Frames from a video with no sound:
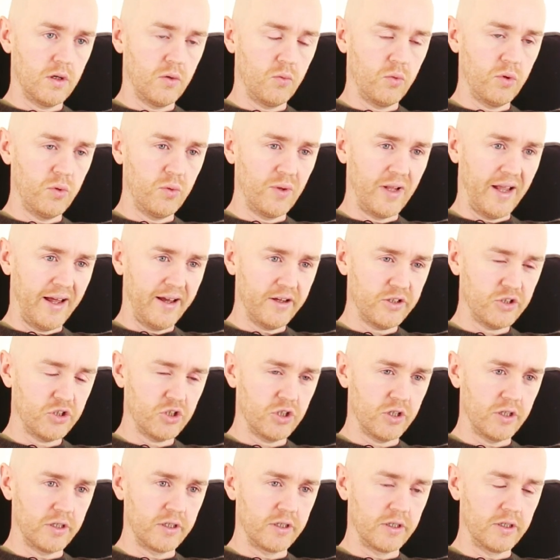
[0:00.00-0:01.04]
we will
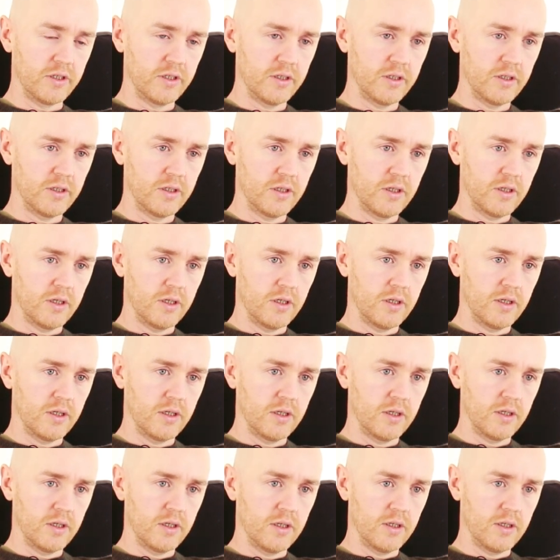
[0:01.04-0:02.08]
actually
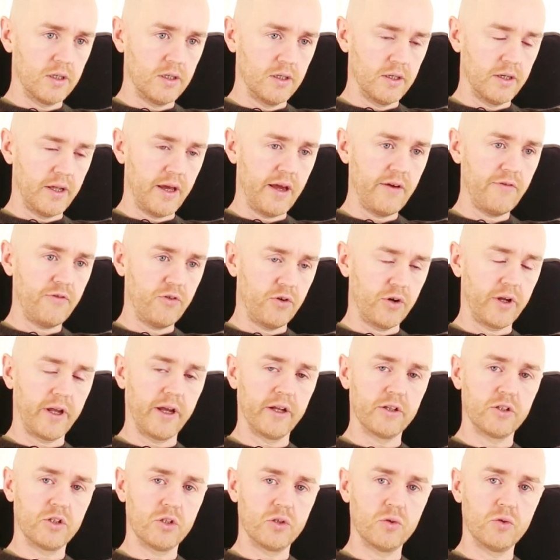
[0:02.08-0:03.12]
never
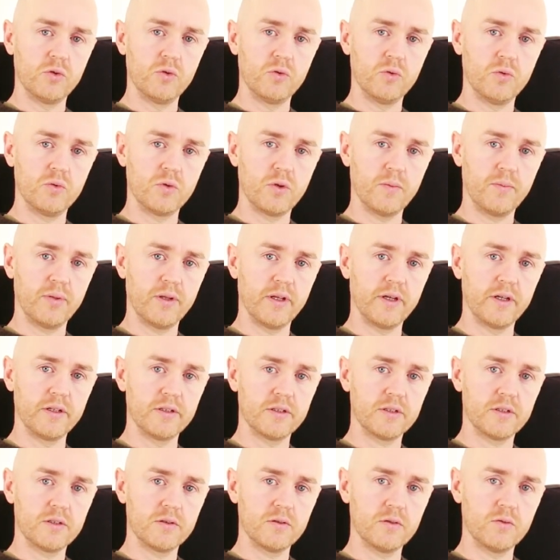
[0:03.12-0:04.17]
get to the
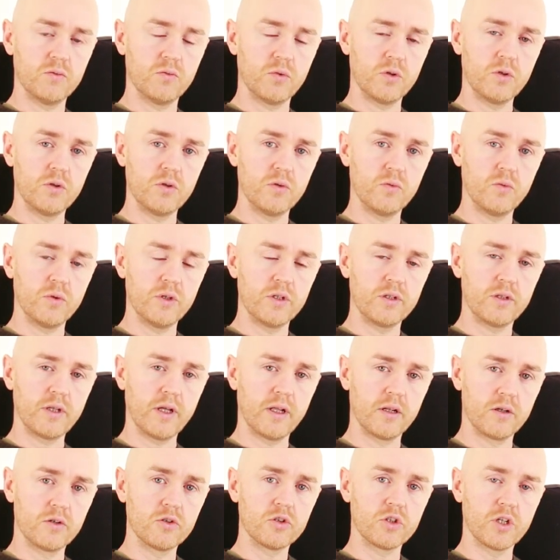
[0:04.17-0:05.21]
place we
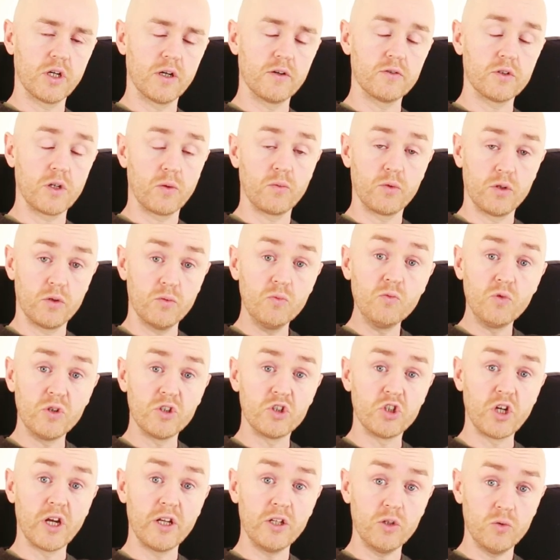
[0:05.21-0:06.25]
tell ourselves and we
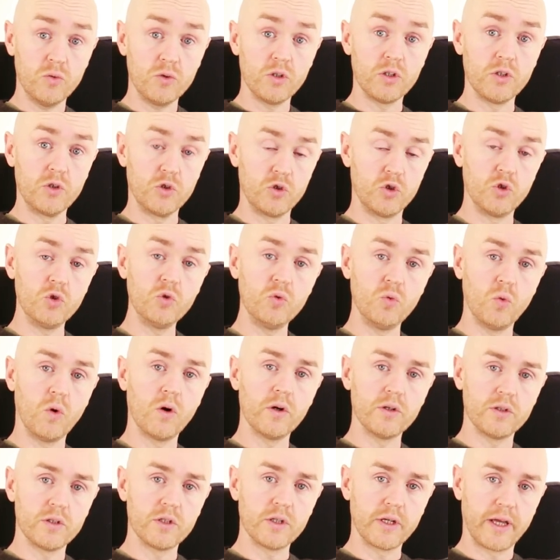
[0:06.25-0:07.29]
genuinely do
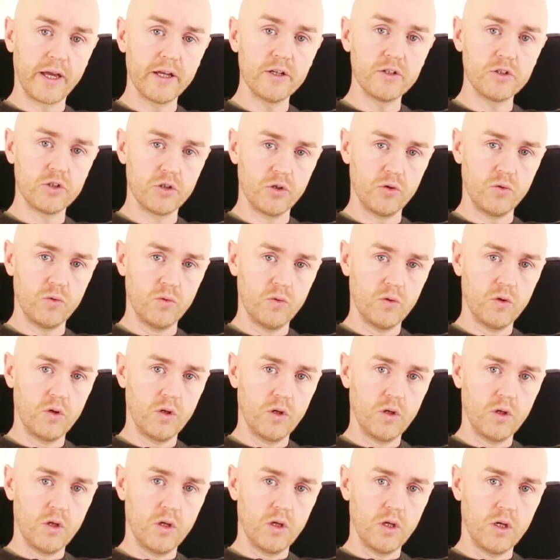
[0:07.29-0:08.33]
want to get to
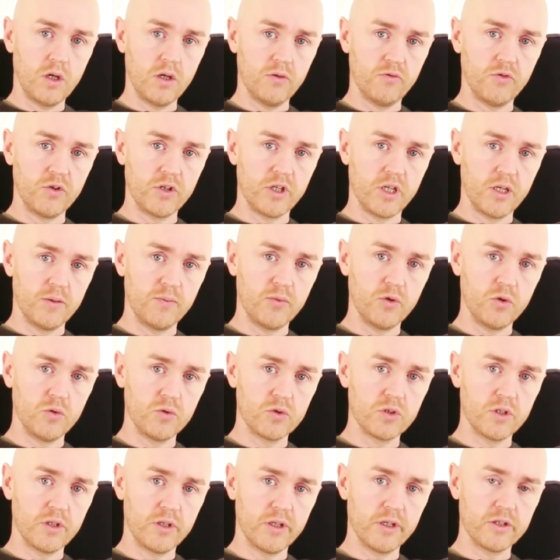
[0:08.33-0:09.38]
if we keep
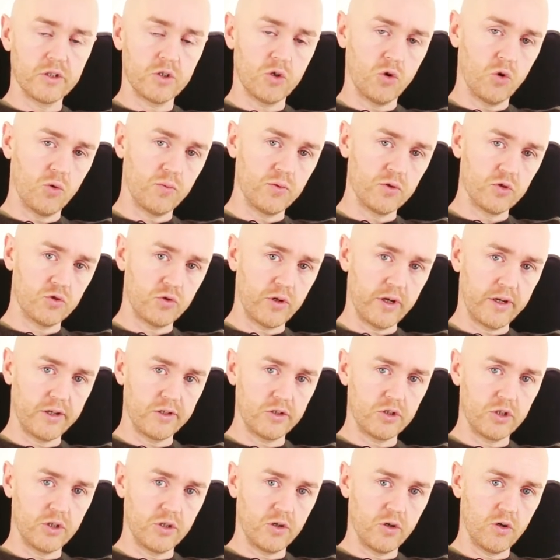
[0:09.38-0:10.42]
using this coping
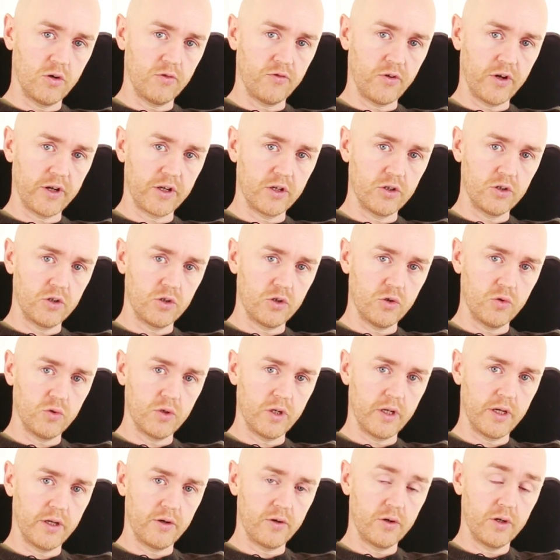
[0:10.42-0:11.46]
strategy of I can do it
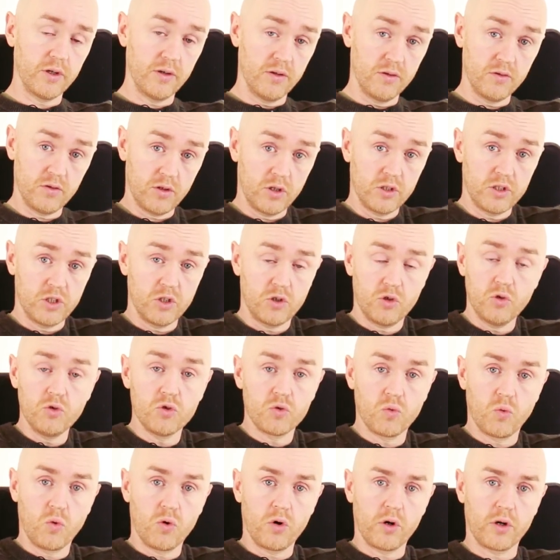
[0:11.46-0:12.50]
later. Because it does
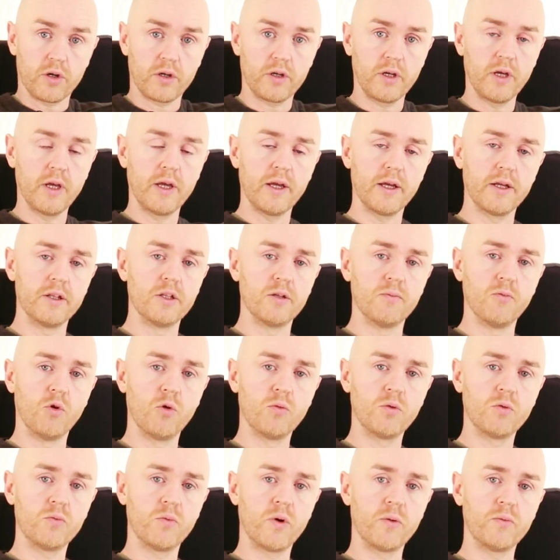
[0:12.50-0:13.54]
work in the
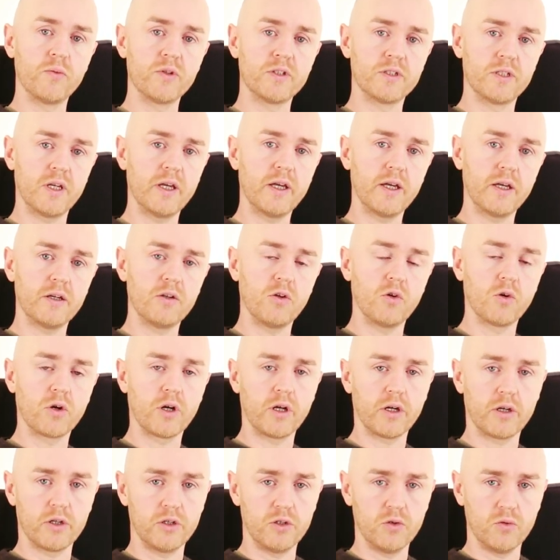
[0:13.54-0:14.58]
moment when we say, look,
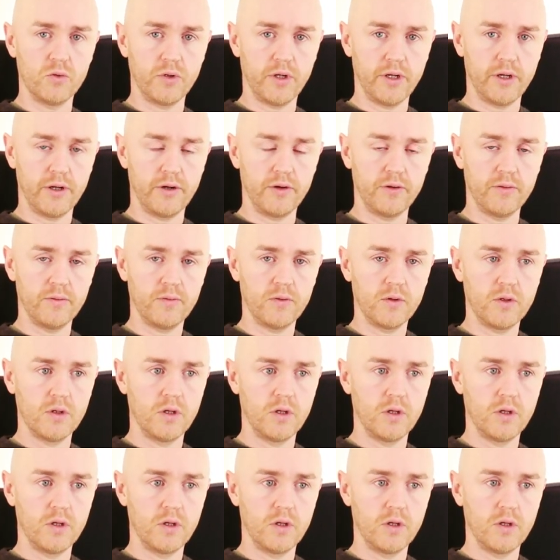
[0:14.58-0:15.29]
I can do it later.